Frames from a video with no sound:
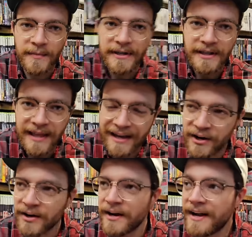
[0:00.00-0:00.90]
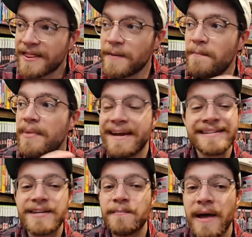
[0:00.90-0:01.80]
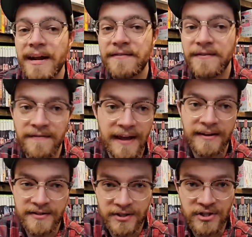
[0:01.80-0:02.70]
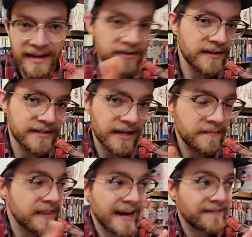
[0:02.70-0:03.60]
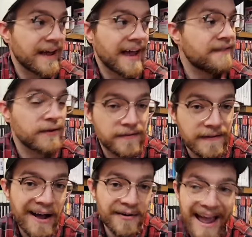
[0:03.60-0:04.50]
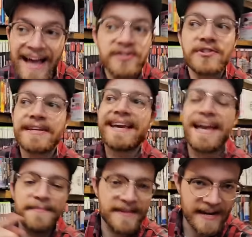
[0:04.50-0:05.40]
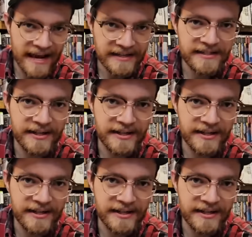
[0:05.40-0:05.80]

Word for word: bit later, the biggest competitive advantage the channel has lent me that I've ever found actually came the next